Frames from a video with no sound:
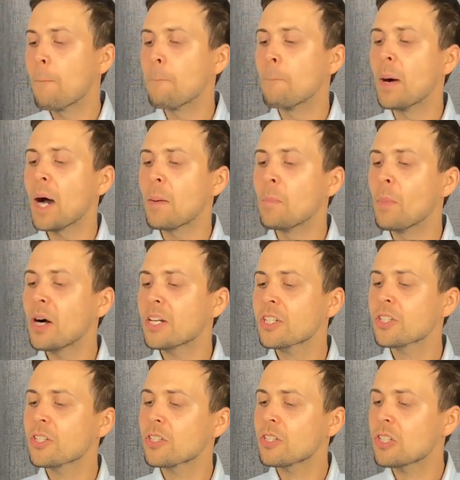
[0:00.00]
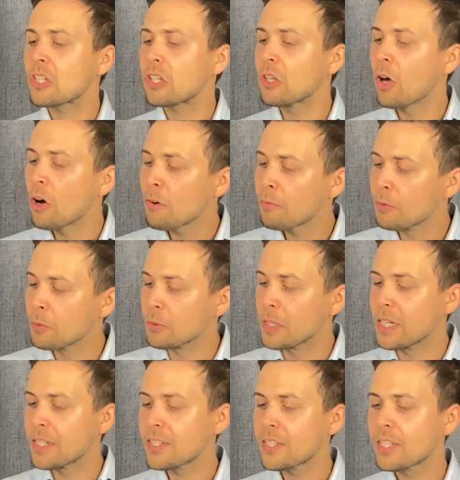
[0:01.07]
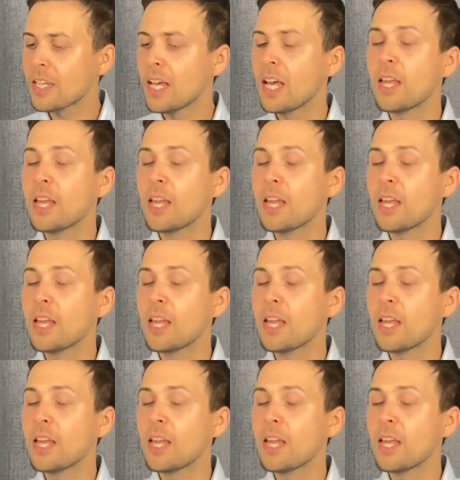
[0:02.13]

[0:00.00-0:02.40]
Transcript: By much slothfulness